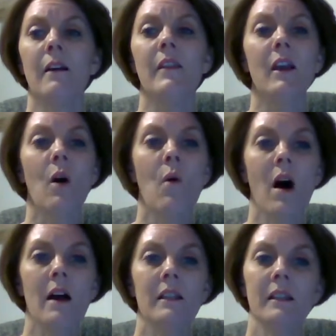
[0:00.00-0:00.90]
They go
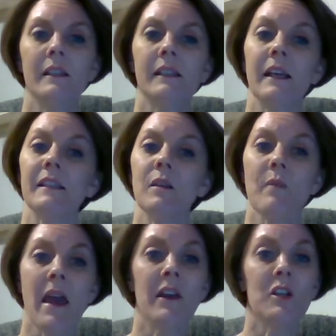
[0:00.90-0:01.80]
on to discuss the
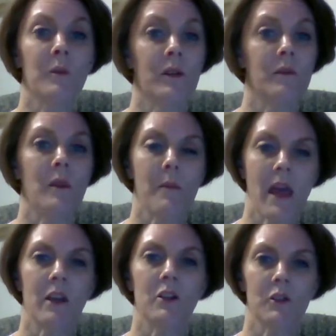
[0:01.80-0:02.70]

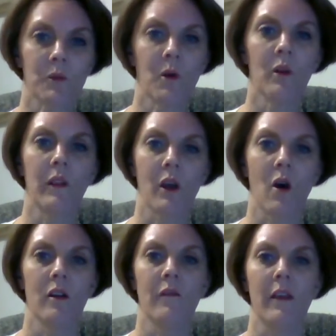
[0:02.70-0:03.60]
manager's role in the
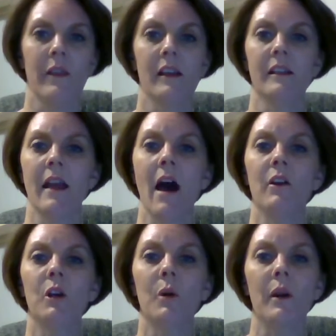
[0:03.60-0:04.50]
code of ethics and how
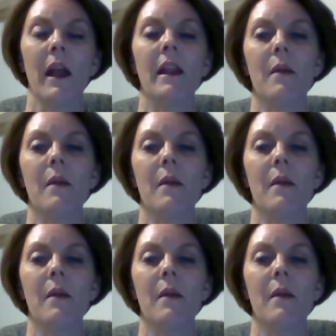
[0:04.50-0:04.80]
to create